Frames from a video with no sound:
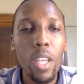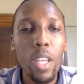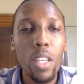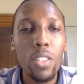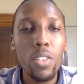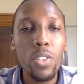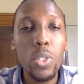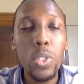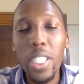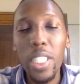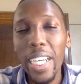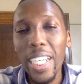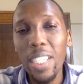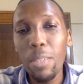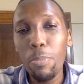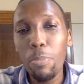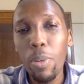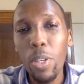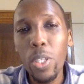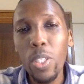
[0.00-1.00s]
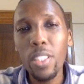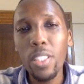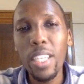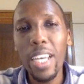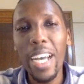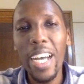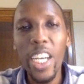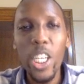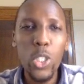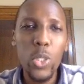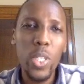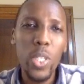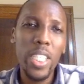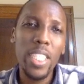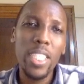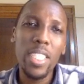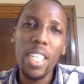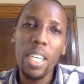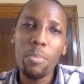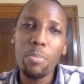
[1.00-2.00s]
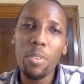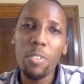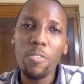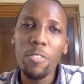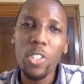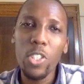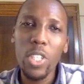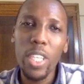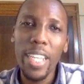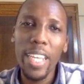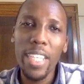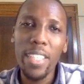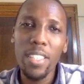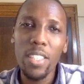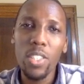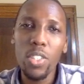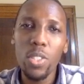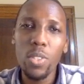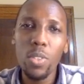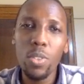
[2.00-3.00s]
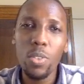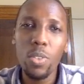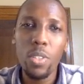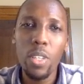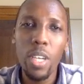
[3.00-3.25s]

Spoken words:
So scatter plots are usually a type of visualization